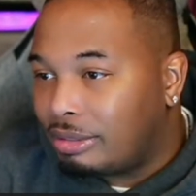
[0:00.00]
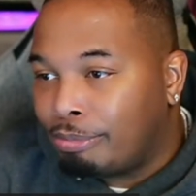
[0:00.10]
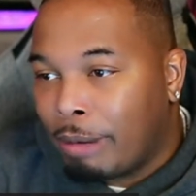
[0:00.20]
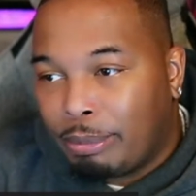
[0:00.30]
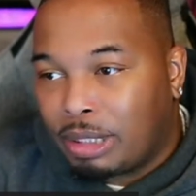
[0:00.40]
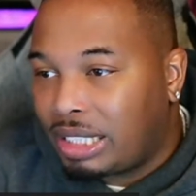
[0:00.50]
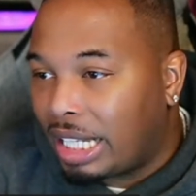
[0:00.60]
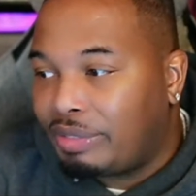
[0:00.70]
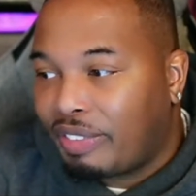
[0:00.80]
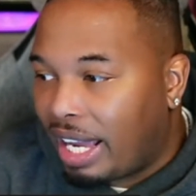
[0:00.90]
Make
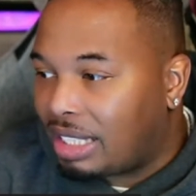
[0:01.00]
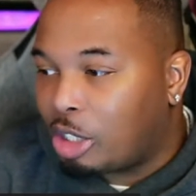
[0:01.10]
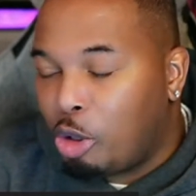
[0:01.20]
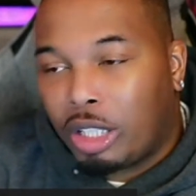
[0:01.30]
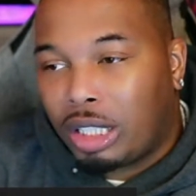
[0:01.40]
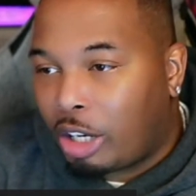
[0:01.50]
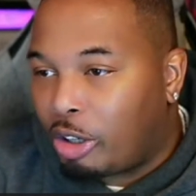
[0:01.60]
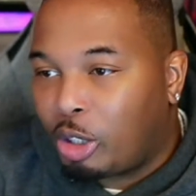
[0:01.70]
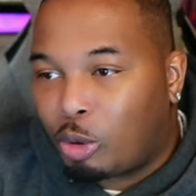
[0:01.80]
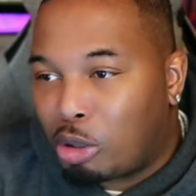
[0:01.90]
mistakes fast so you can
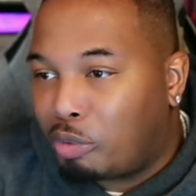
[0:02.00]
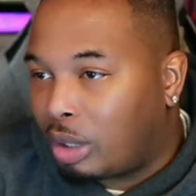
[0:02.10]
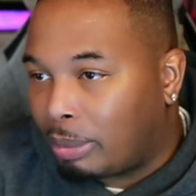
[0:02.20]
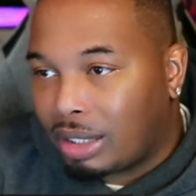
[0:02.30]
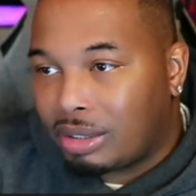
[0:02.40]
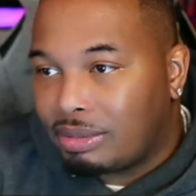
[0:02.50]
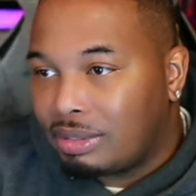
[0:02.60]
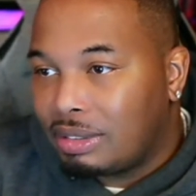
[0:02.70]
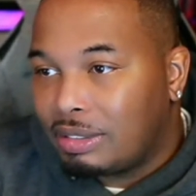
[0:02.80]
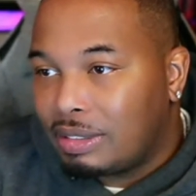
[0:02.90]
learn and grow from it.
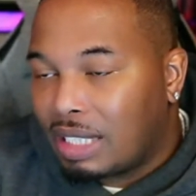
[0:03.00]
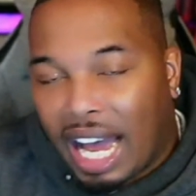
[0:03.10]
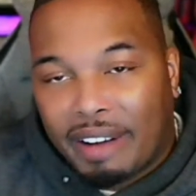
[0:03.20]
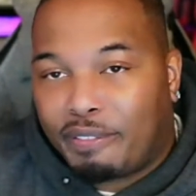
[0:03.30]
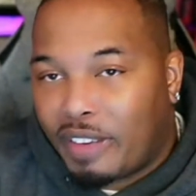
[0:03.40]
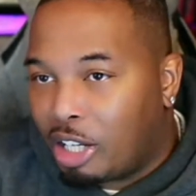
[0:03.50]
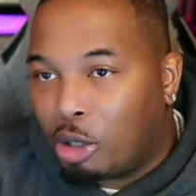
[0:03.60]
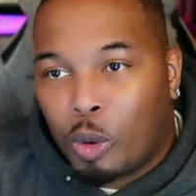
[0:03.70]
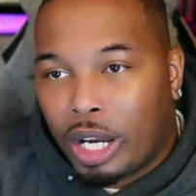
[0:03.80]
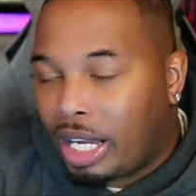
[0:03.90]
I
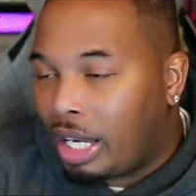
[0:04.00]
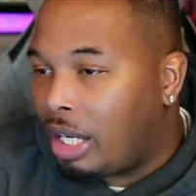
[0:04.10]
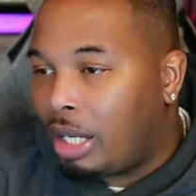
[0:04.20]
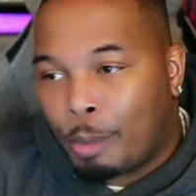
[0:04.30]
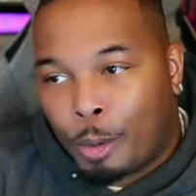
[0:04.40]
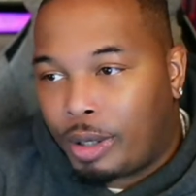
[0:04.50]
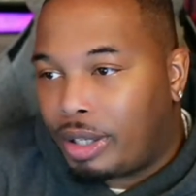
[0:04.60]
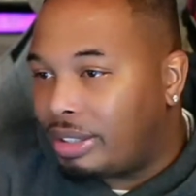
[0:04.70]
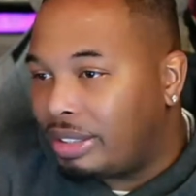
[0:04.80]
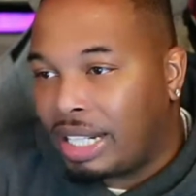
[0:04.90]
fail way
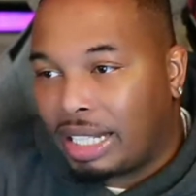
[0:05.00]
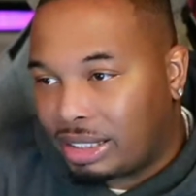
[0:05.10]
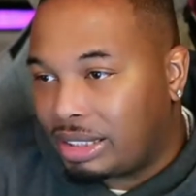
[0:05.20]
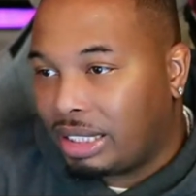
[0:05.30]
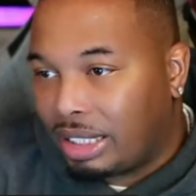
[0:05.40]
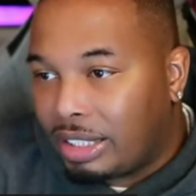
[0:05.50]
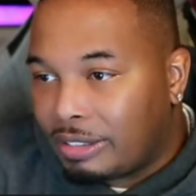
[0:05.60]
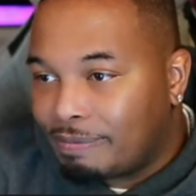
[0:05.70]
more than I succeed.